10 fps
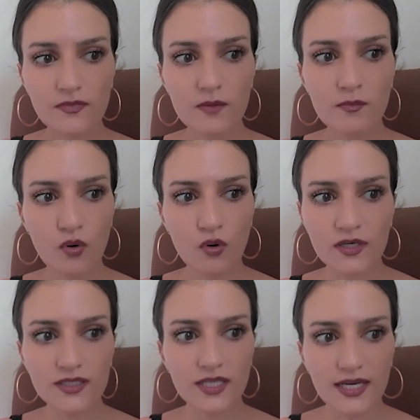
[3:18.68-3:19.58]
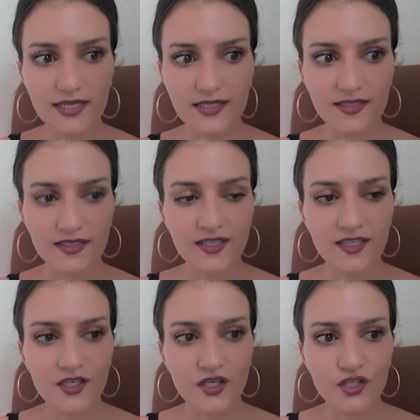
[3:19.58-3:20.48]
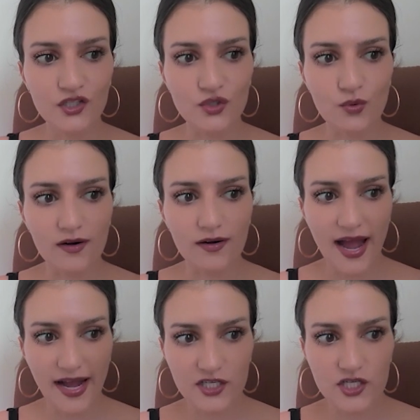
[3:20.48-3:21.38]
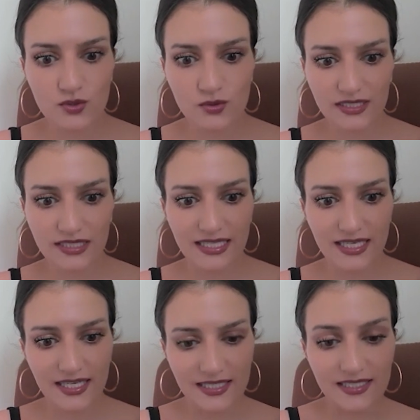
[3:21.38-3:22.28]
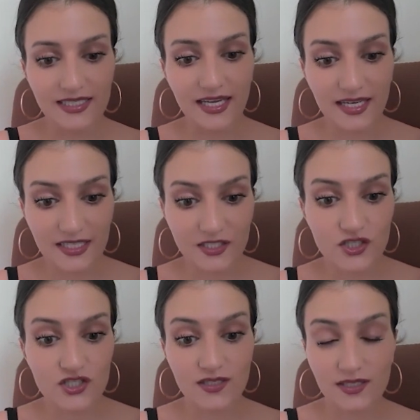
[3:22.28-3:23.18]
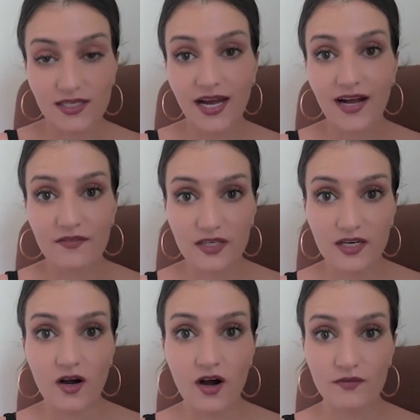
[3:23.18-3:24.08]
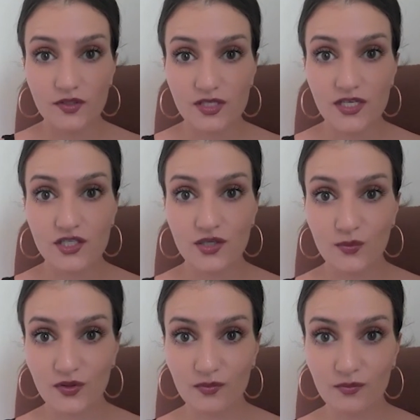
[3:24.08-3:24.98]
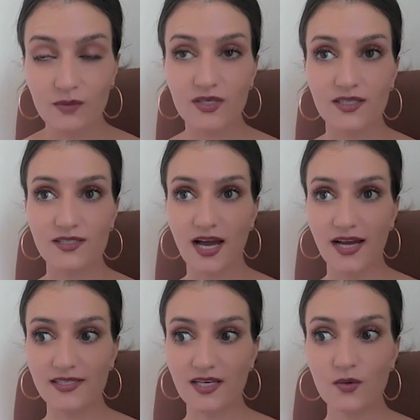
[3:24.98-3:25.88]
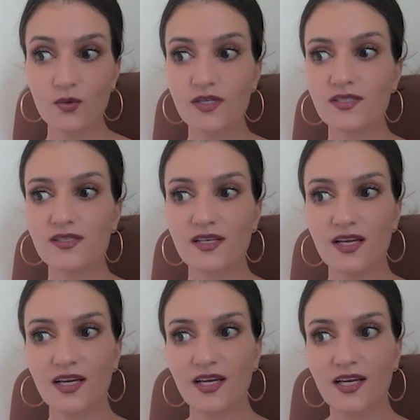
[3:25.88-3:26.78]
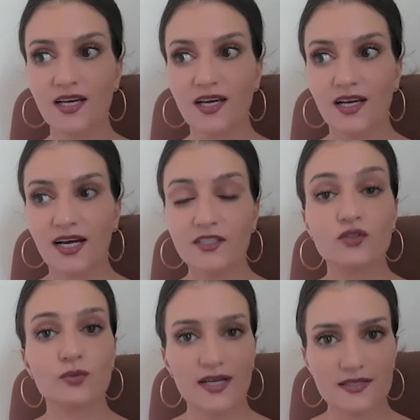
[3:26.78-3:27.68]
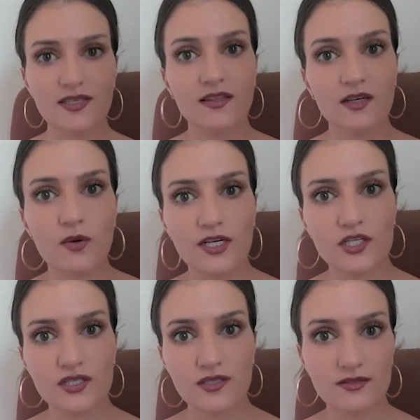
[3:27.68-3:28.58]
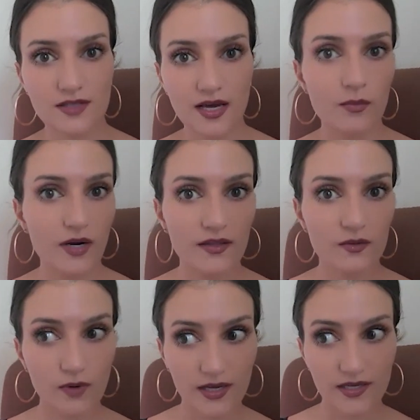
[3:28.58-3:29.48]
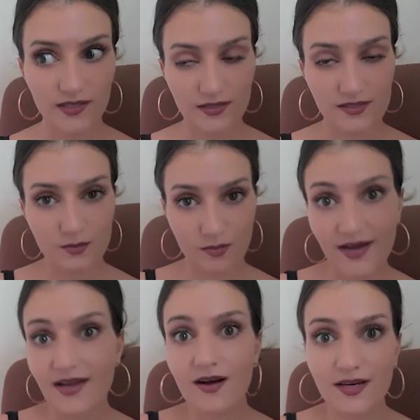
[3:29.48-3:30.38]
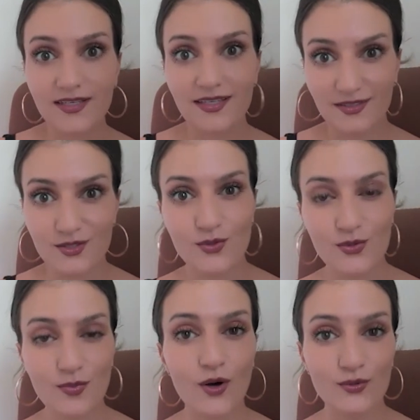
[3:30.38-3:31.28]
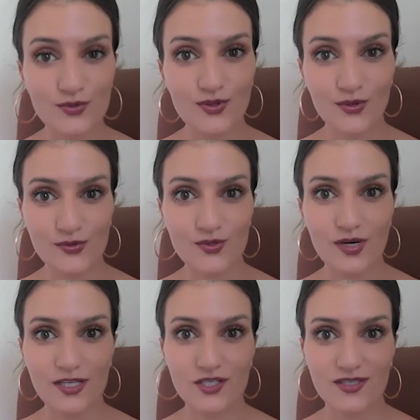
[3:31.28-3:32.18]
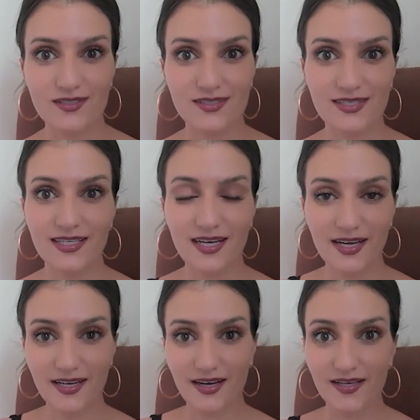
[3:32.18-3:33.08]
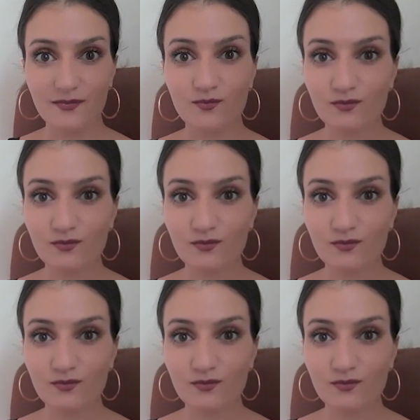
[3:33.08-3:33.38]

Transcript: more like you are actually engaged in having a conversation with me, because as I was addressing the questions that, by the way, it is my audience who posed those questions. Like I